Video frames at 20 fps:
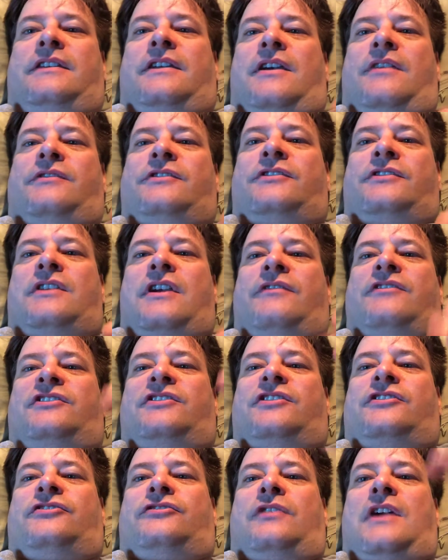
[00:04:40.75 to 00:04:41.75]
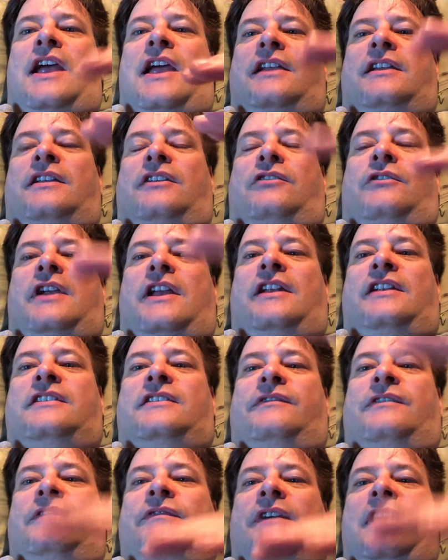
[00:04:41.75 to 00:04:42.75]
I was, I was just dragging, creating
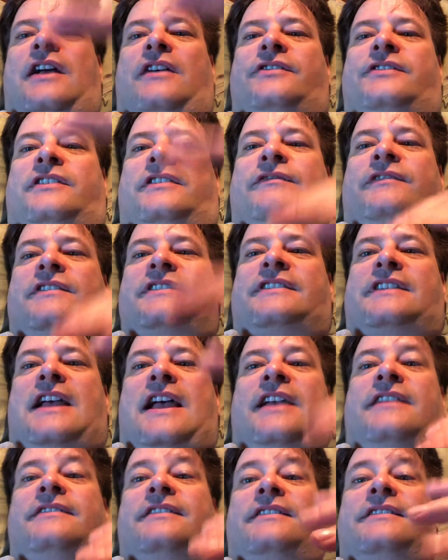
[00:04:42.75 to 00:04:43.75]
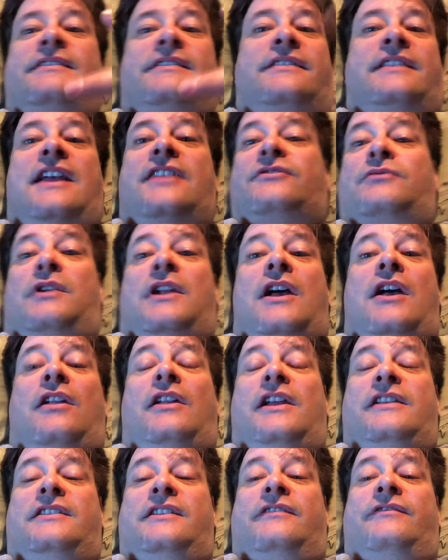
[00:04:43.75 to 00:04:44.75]
different files of different sizes. And that's what all
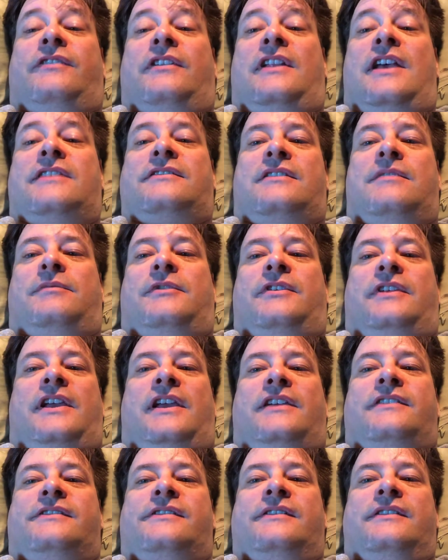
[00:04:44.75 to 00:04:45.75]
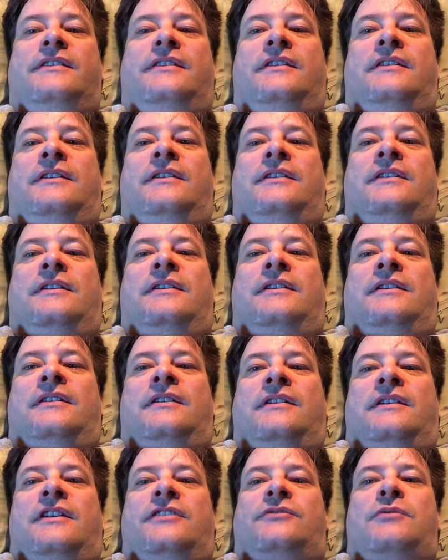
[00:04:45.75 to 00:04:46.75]
I did for the last couple days.
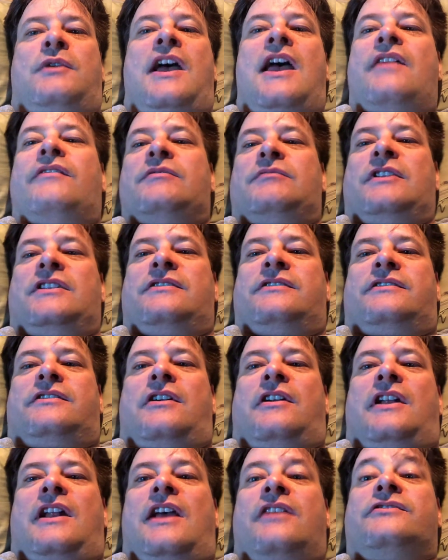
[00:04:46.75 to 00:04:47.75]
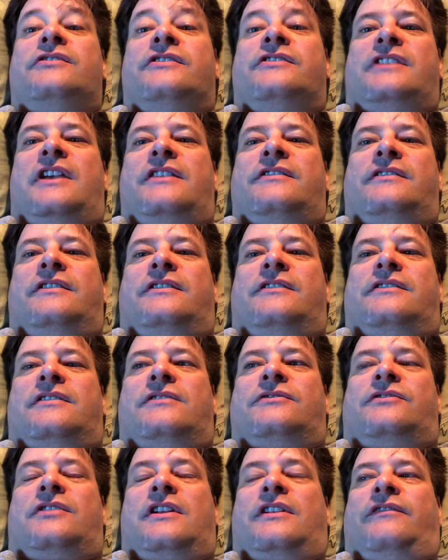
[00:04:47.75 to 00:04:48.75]
That's why I haven't been started exercising because I
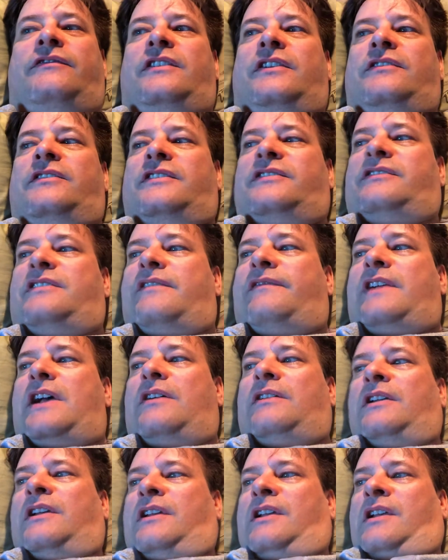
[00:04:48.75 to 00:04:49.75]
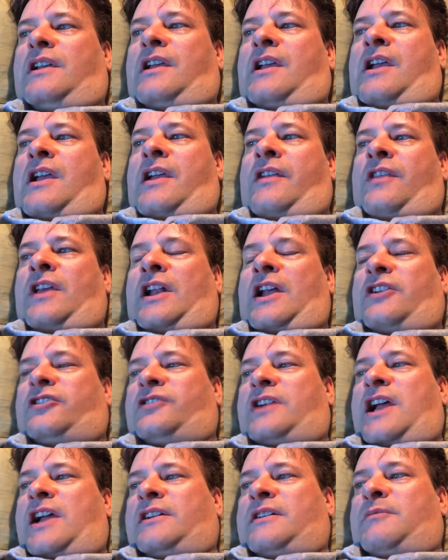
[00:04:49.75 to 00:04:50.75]
was trying to figure this stuff out. And then I
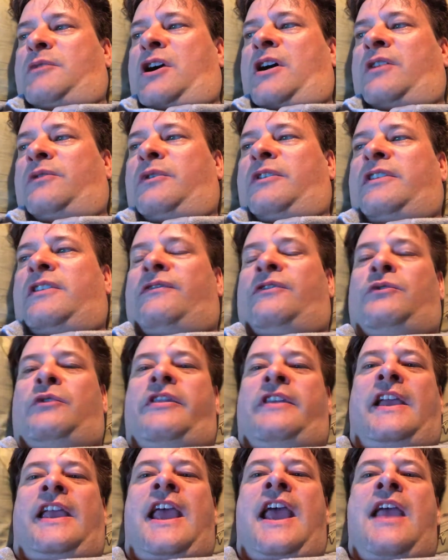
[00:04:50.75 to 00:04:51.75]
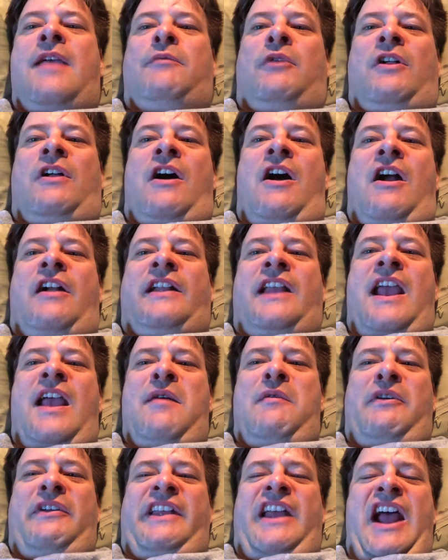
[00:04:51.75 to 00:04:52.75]
dragged him on with even with the cable, hard
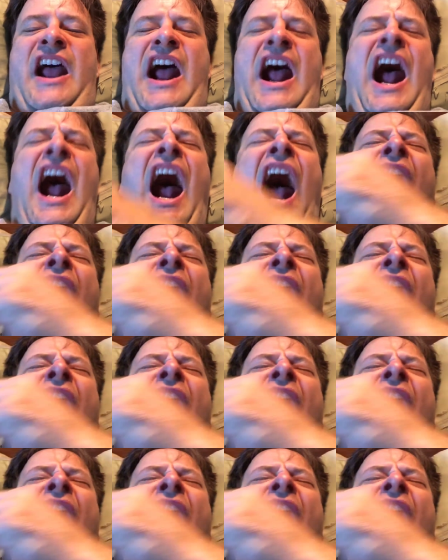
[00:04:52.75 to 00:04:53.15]
cable there.